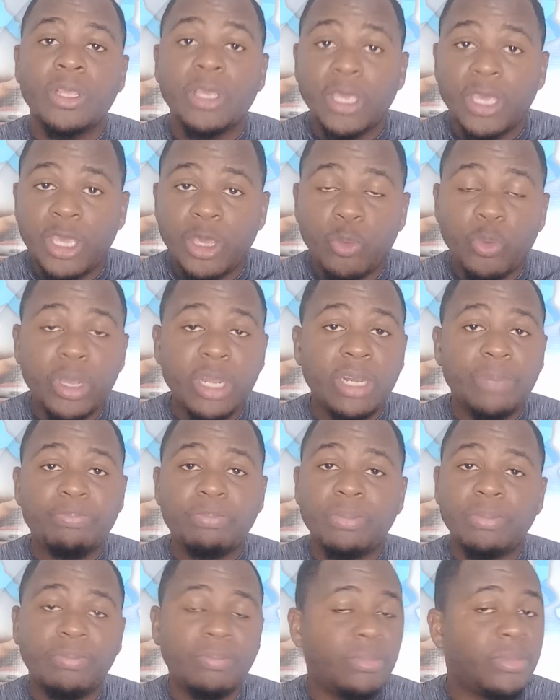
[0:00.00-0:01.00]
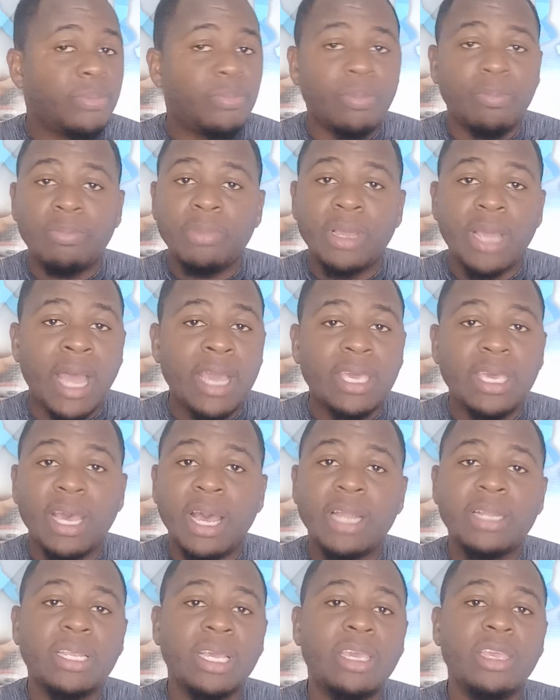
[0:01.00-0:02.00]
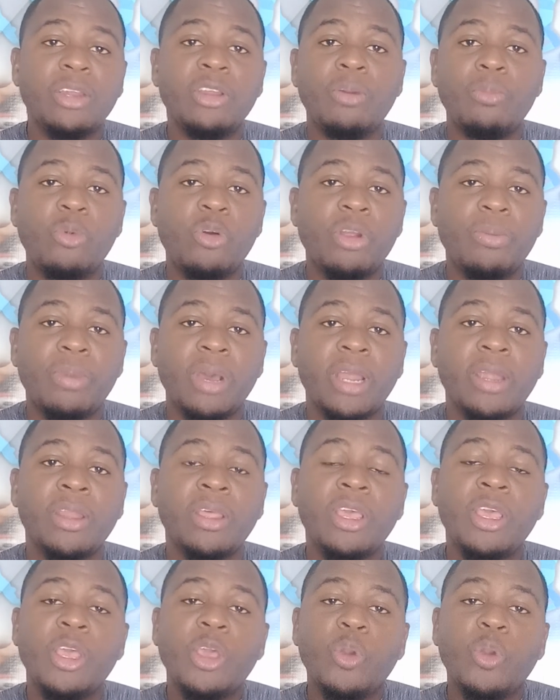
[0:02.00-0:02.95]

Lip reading: He will, I can't take it no more, man.